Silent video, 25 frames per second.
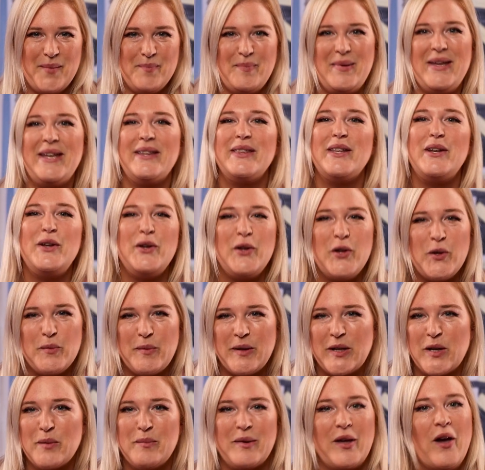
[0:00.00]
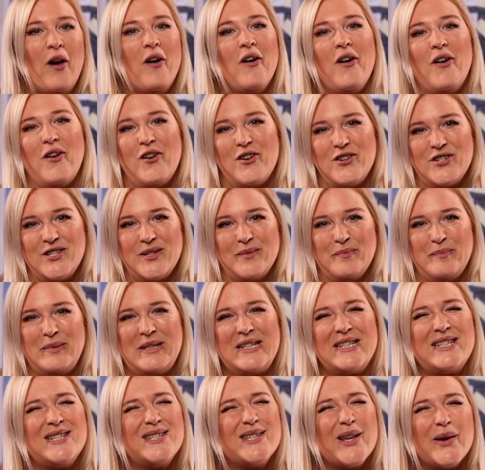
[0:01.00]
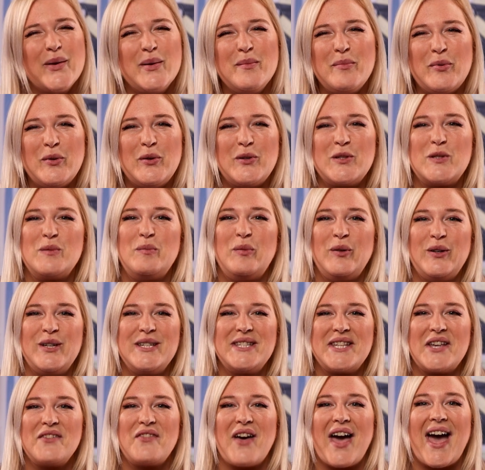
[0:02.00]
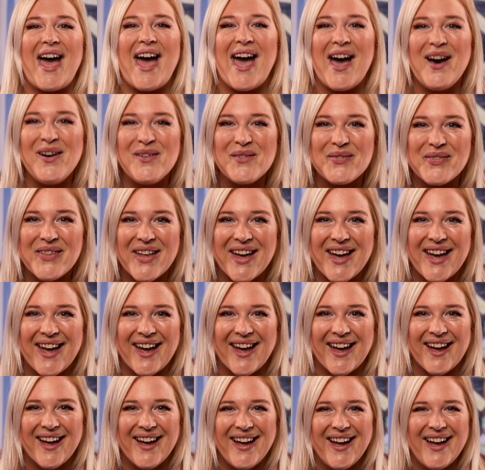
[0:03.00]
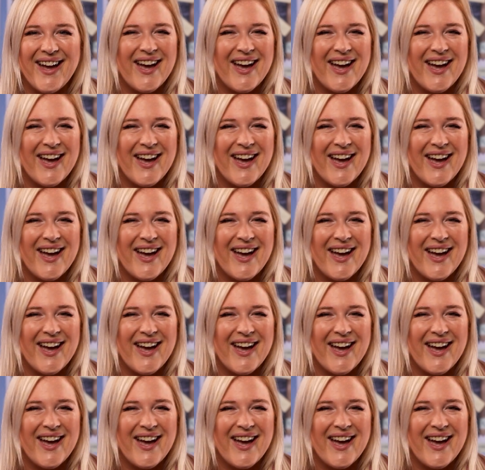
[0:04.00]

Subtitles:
Being the newbie can be hard, but it's so important to put yourself out there